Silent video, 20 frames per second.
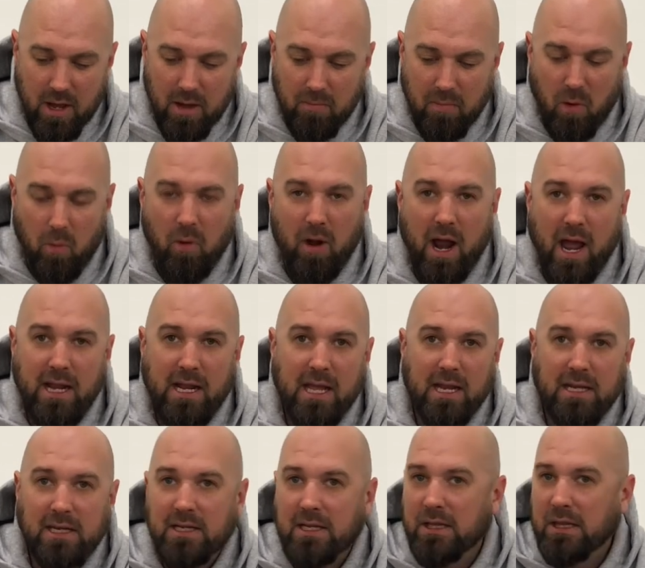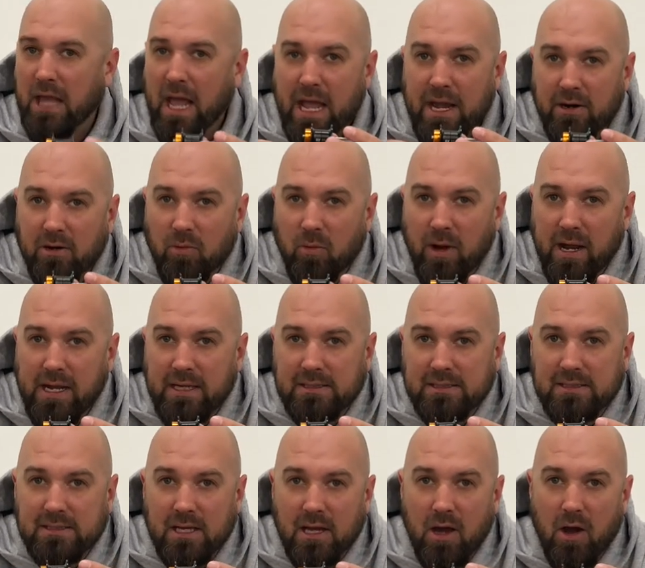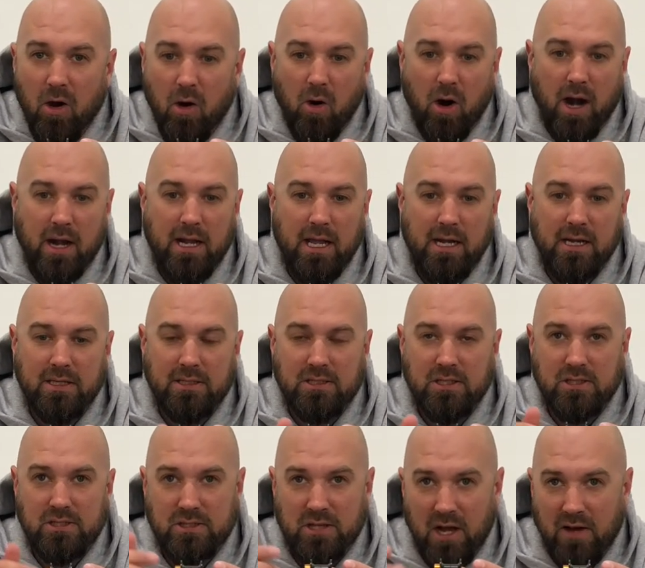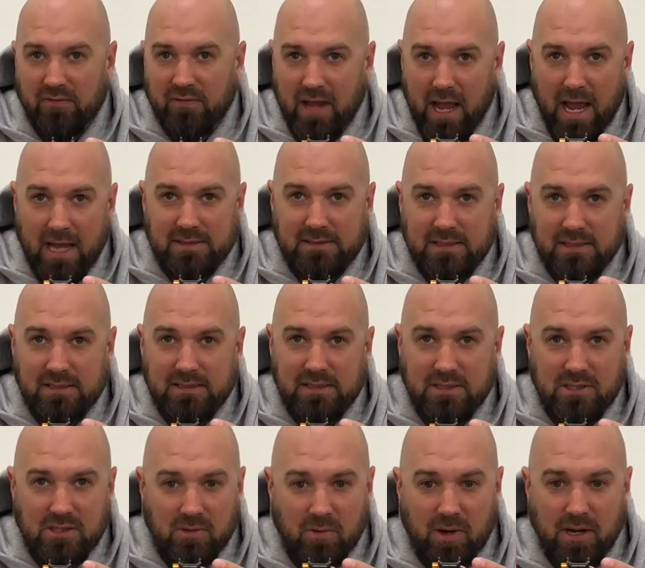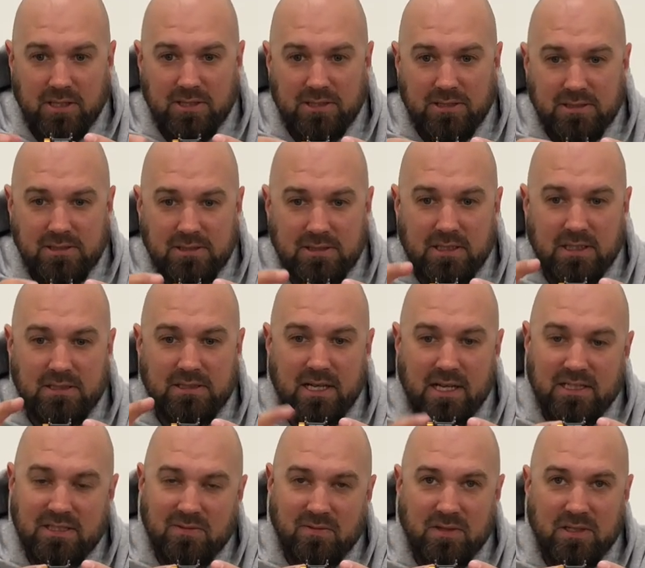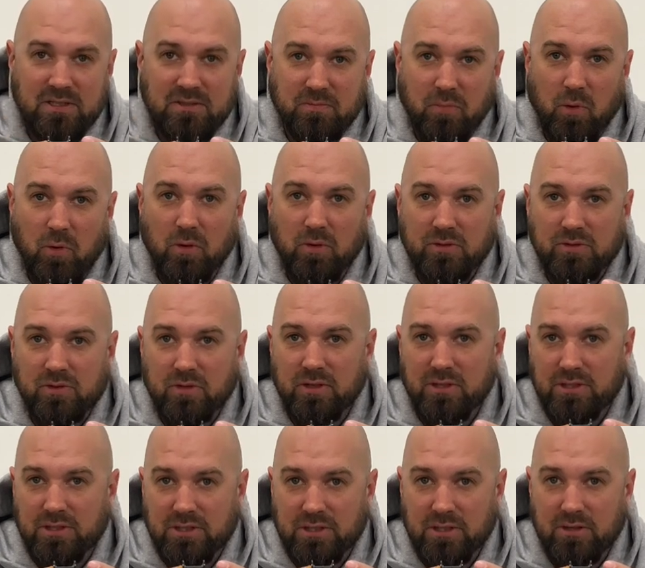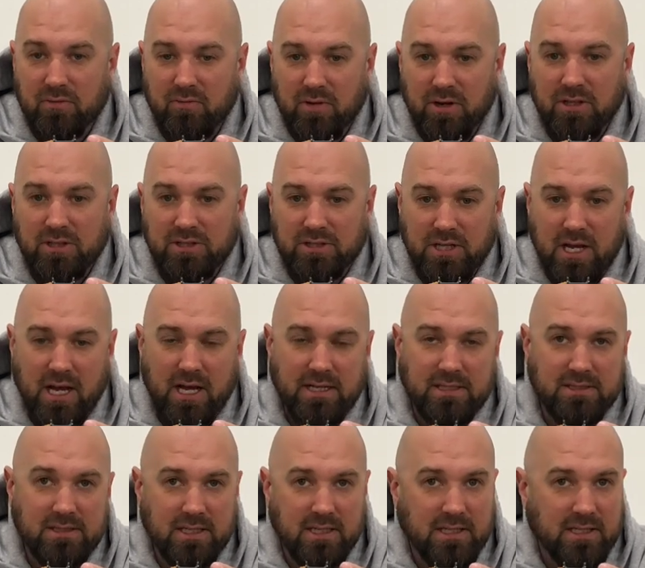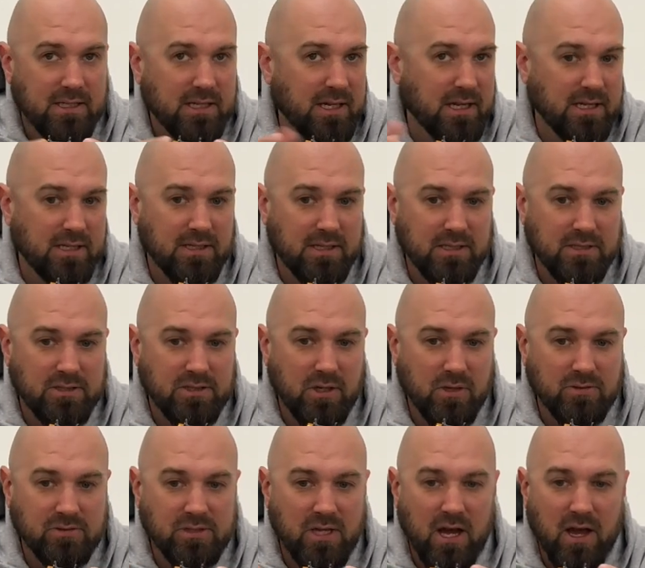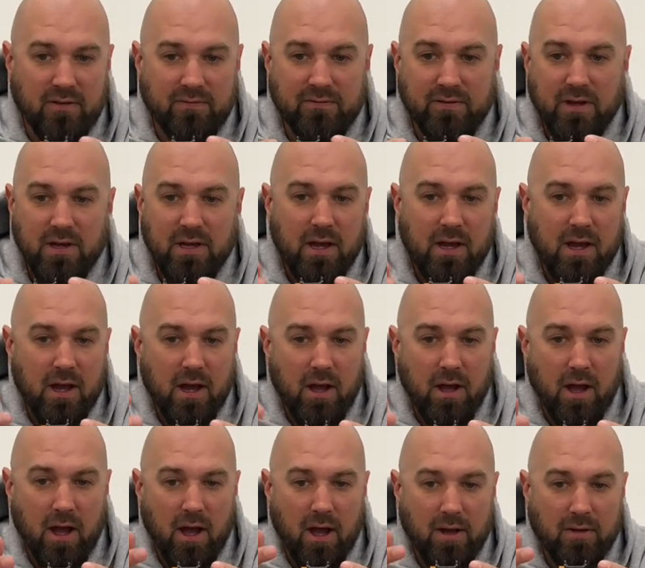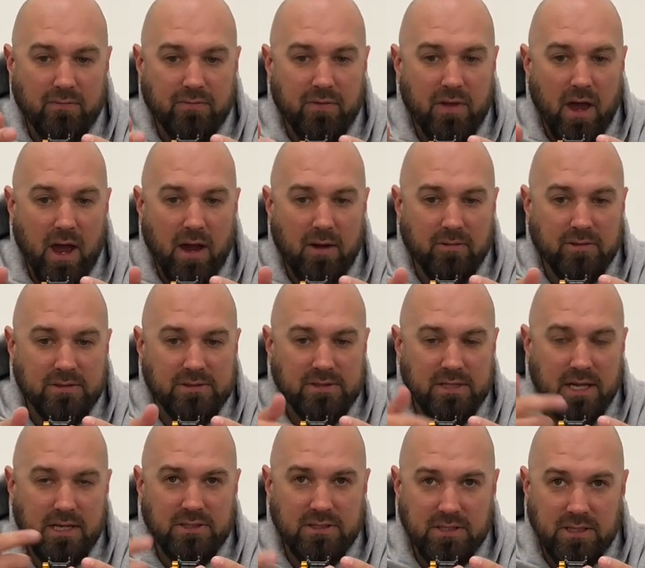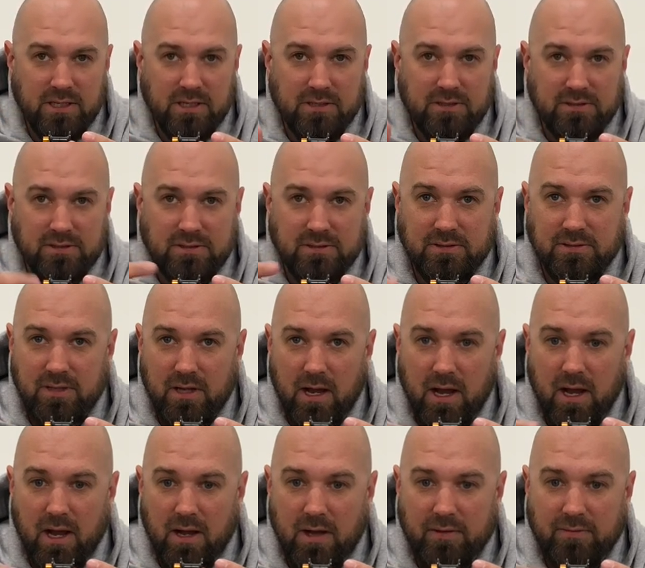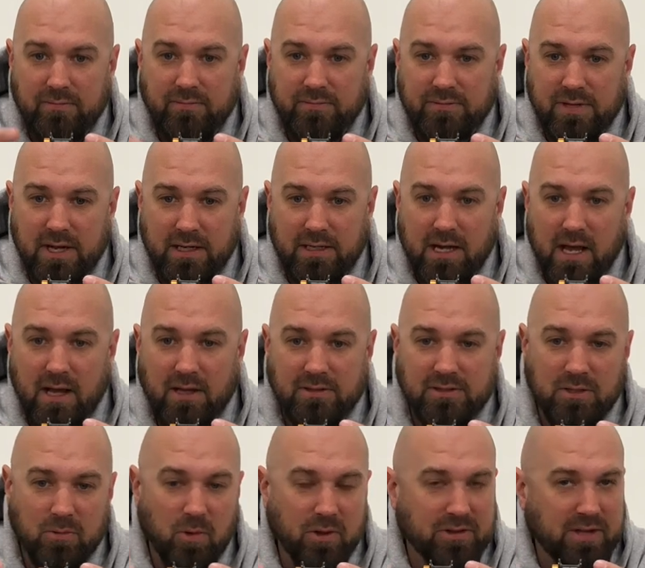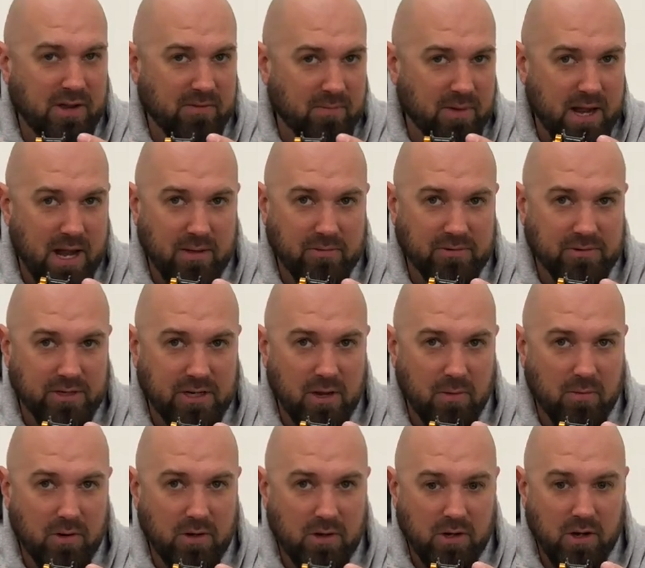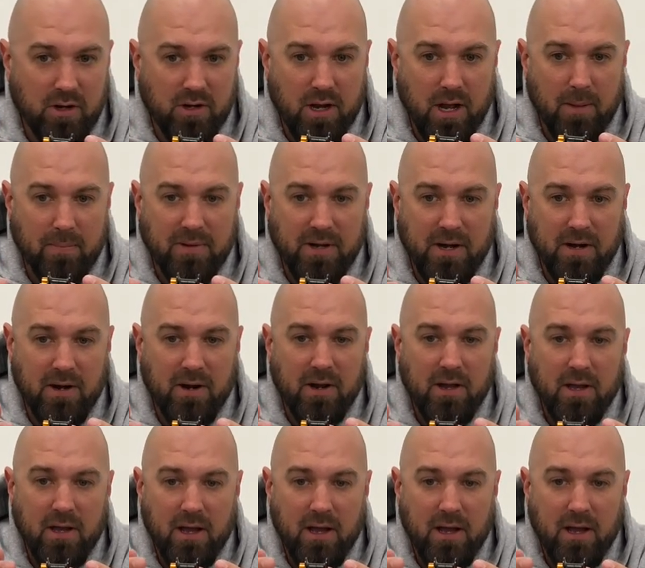But when I get into lighter weights or I get into tough casting situations, this SV spool is really, really shines. It, it, it shows off uh, Daiwa's engineers' uh, technology, what they've been able to cook up here.